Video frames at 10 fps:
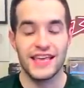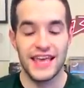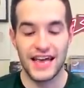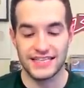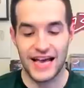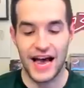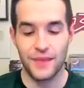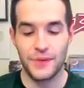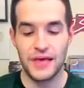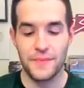Yes,
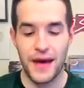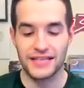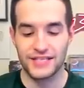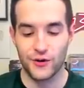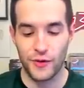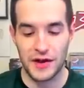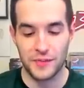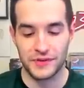IP Masquerena